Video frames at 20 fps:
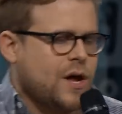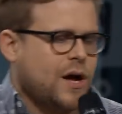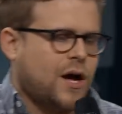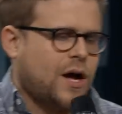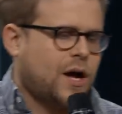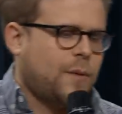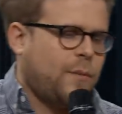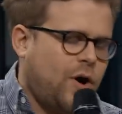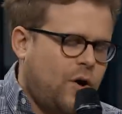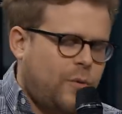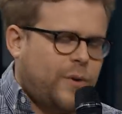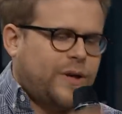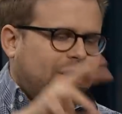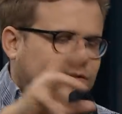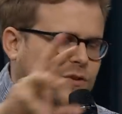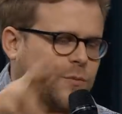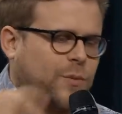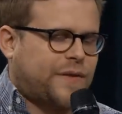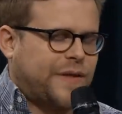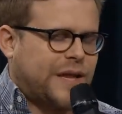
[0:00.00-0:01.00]
Um, oh, we'd
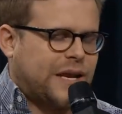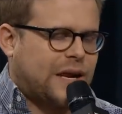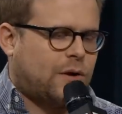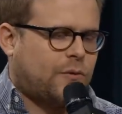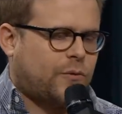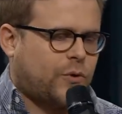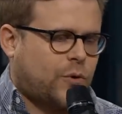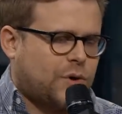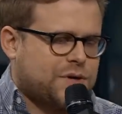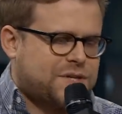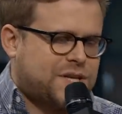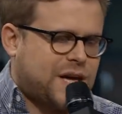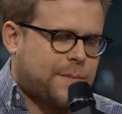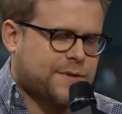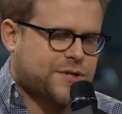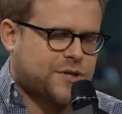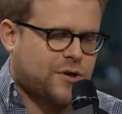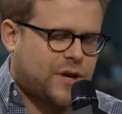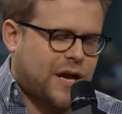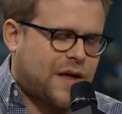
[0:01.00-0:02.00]
love to break that down over the course of the
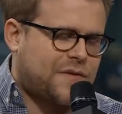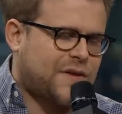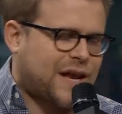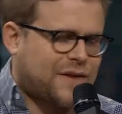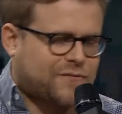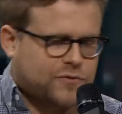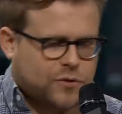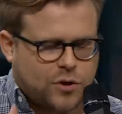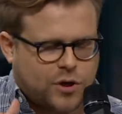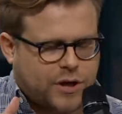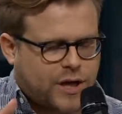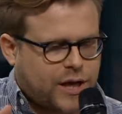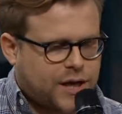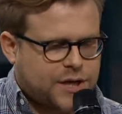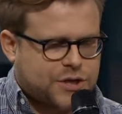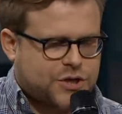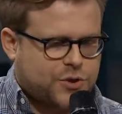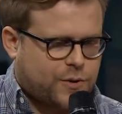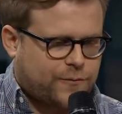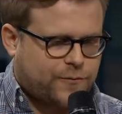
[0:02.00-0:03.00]
episode. And then after looking
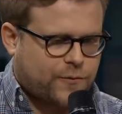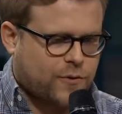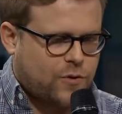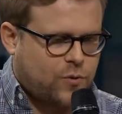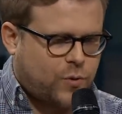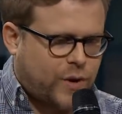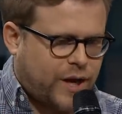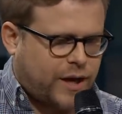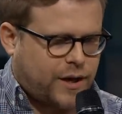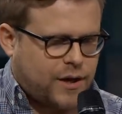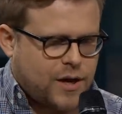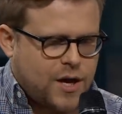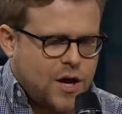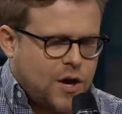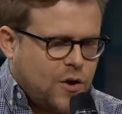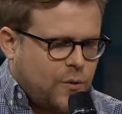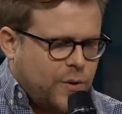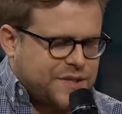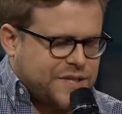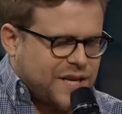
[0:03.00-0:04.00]
into it for a week,
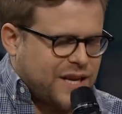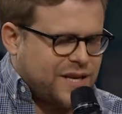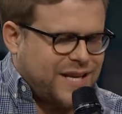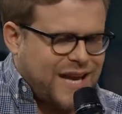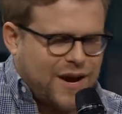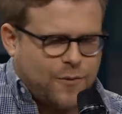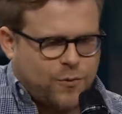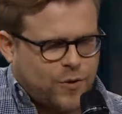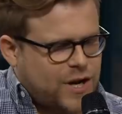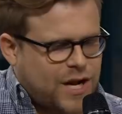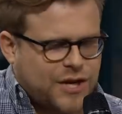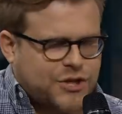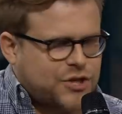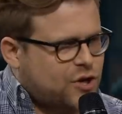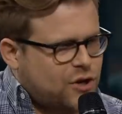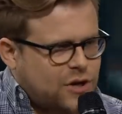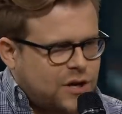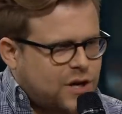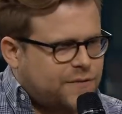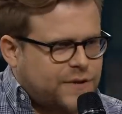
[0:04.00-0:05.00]
we said, yeah, we're not
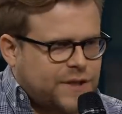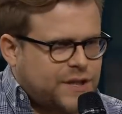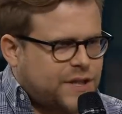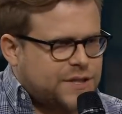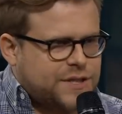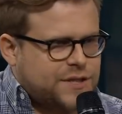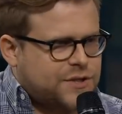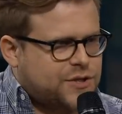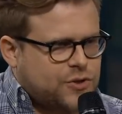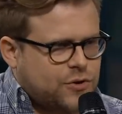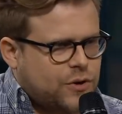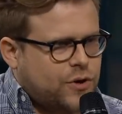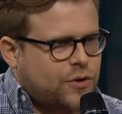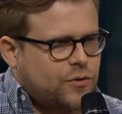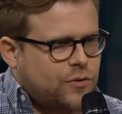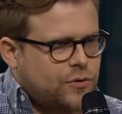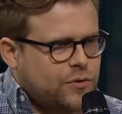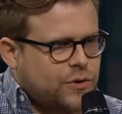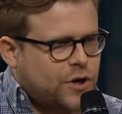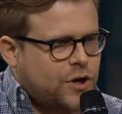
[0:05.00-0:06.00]
sure enough that this is
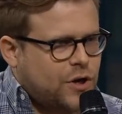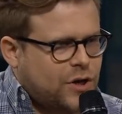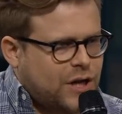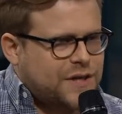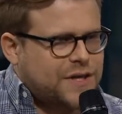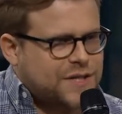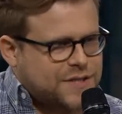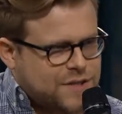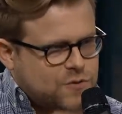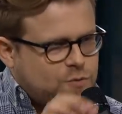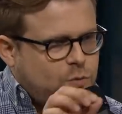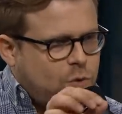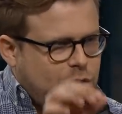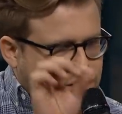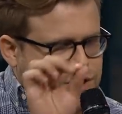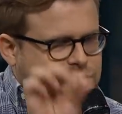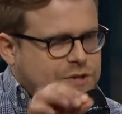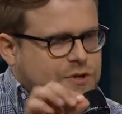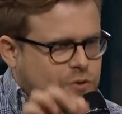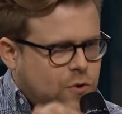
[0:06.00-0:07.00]
true. You know, like this is one
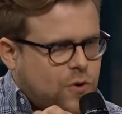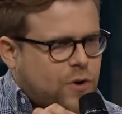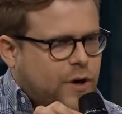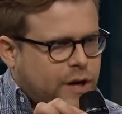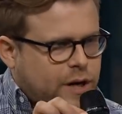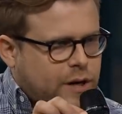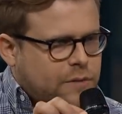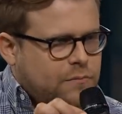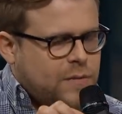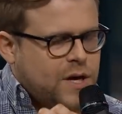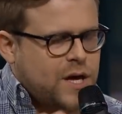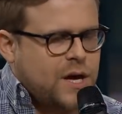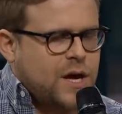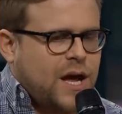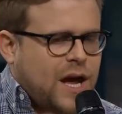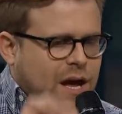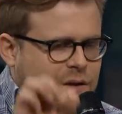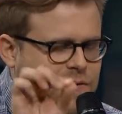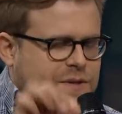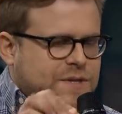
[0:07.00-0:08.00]
historian,
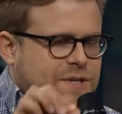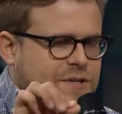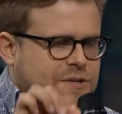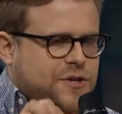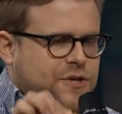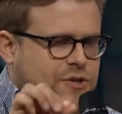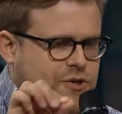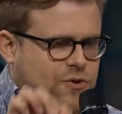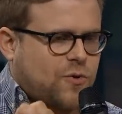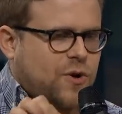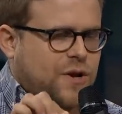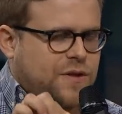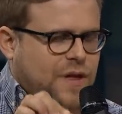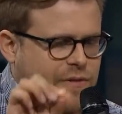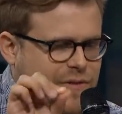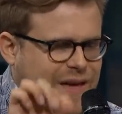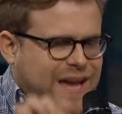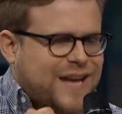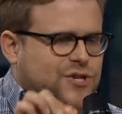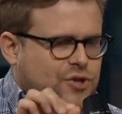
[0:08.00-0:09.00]
and this is the story
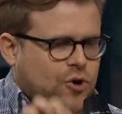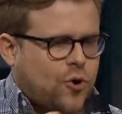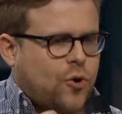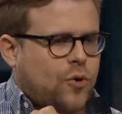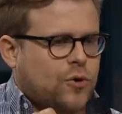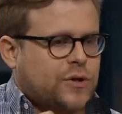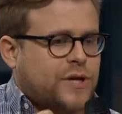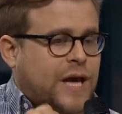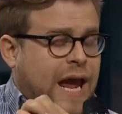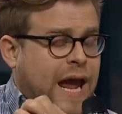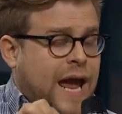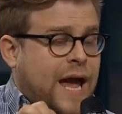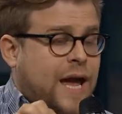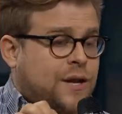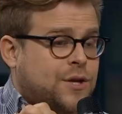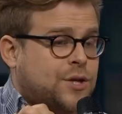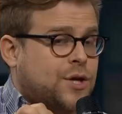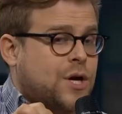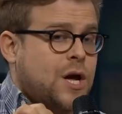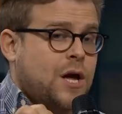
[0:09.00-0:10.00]
that they told,
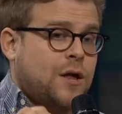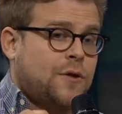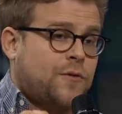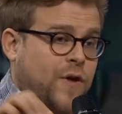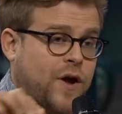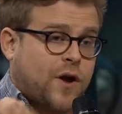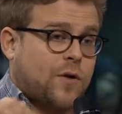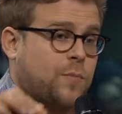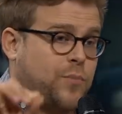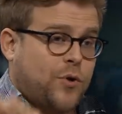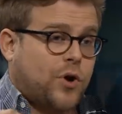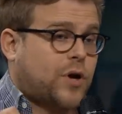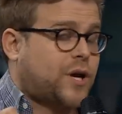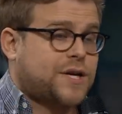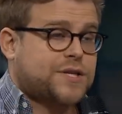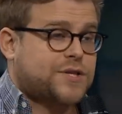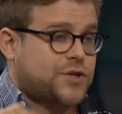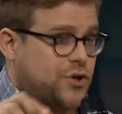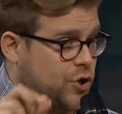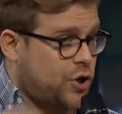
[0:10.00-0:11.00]
and their book
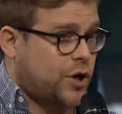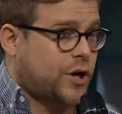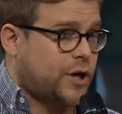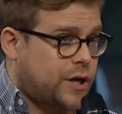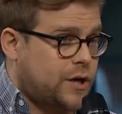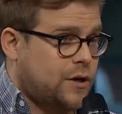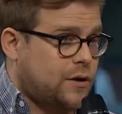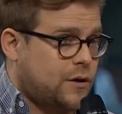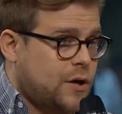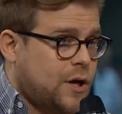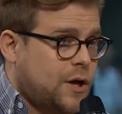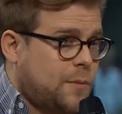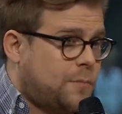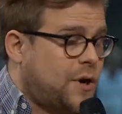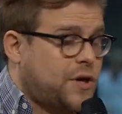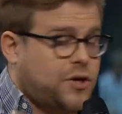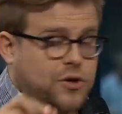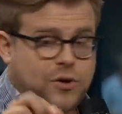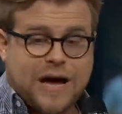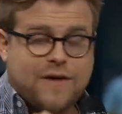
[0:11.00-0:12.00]
is good,
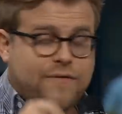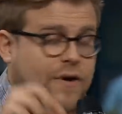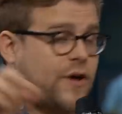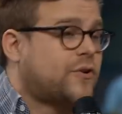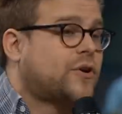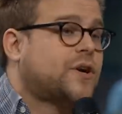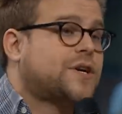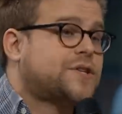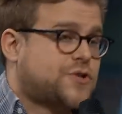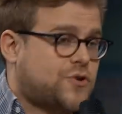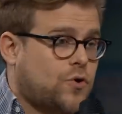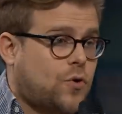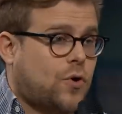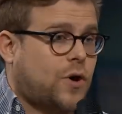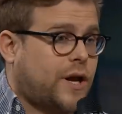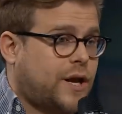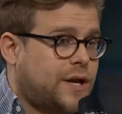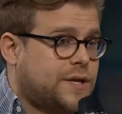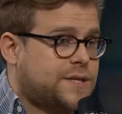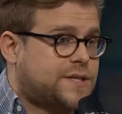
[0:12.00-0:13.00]
but you have other
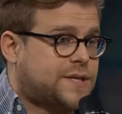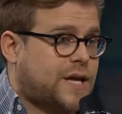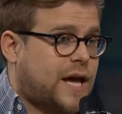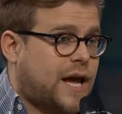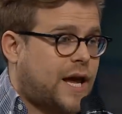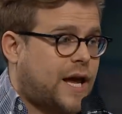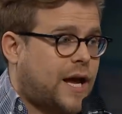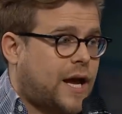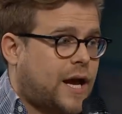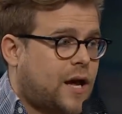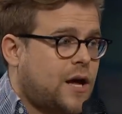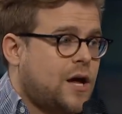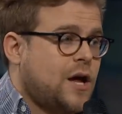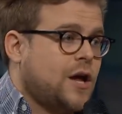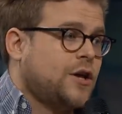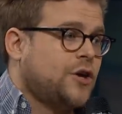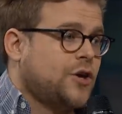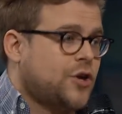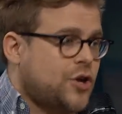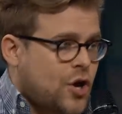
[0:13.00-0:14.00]
historians saying,
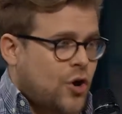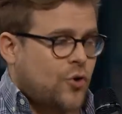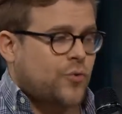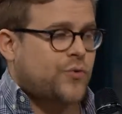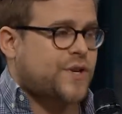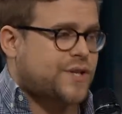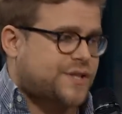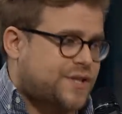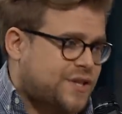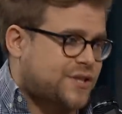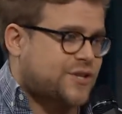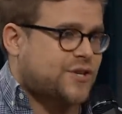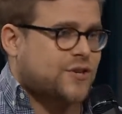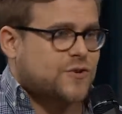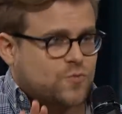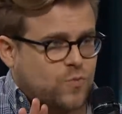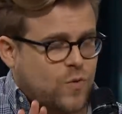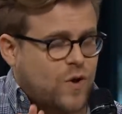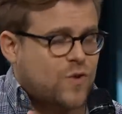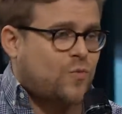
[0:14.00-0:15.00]
you know, this is
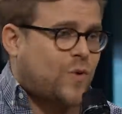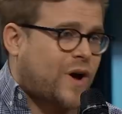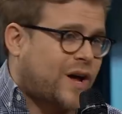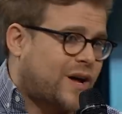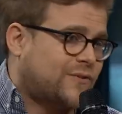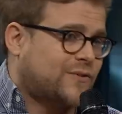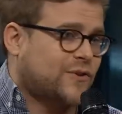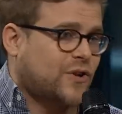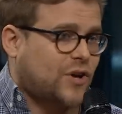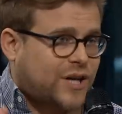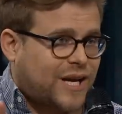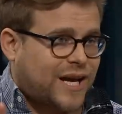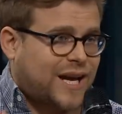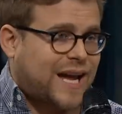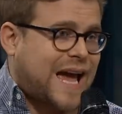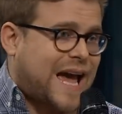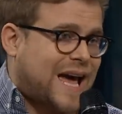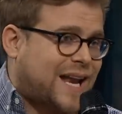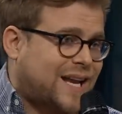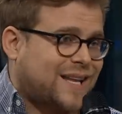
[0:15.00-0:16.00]
just one way of looking
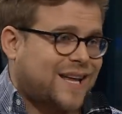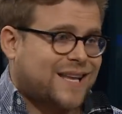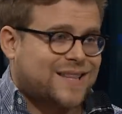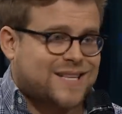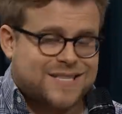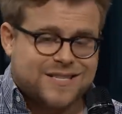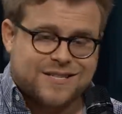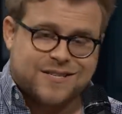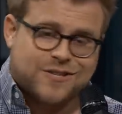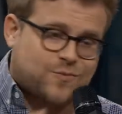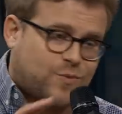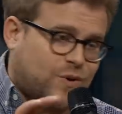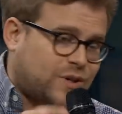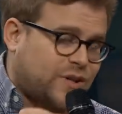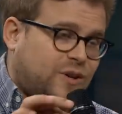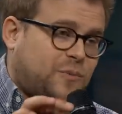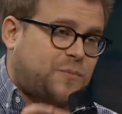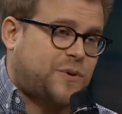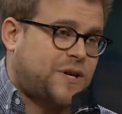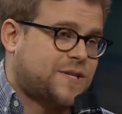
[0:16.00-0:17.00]
at it. Like, this is just one
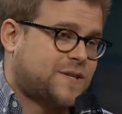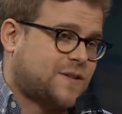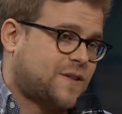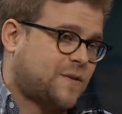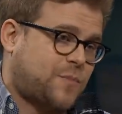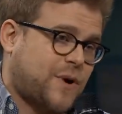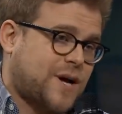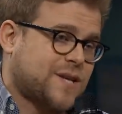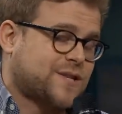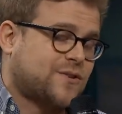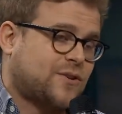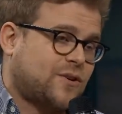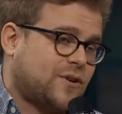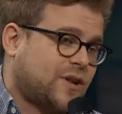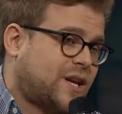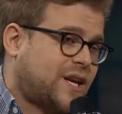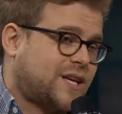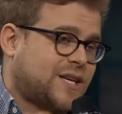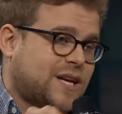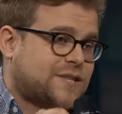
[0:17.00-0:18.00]
little piece of the puzzle,
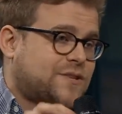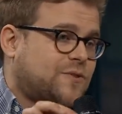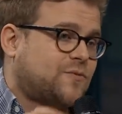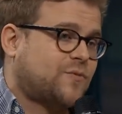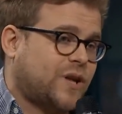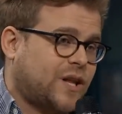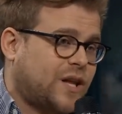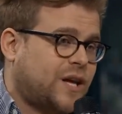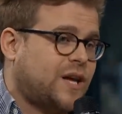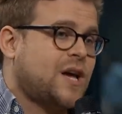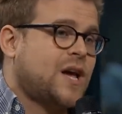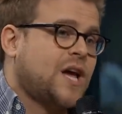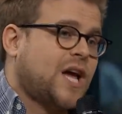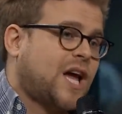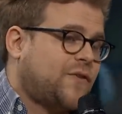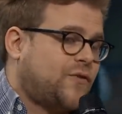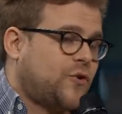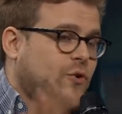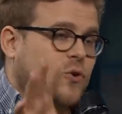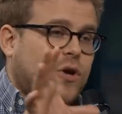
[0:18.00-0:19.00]
and it doesn't really,
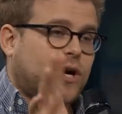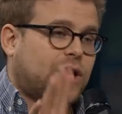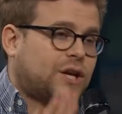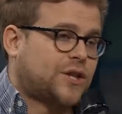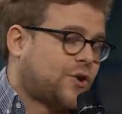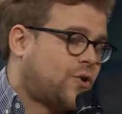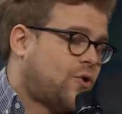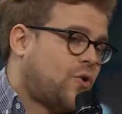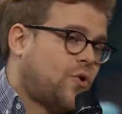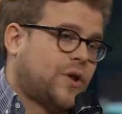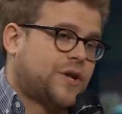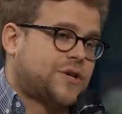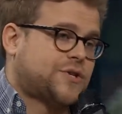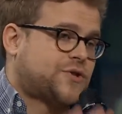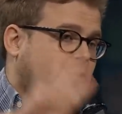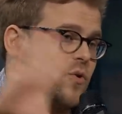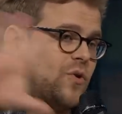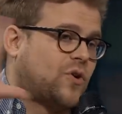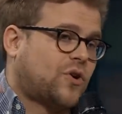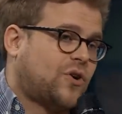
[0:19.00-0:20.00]
if you look at the whole
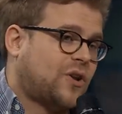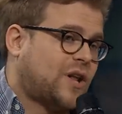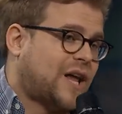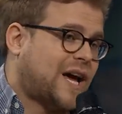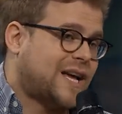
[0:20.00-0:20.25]
historical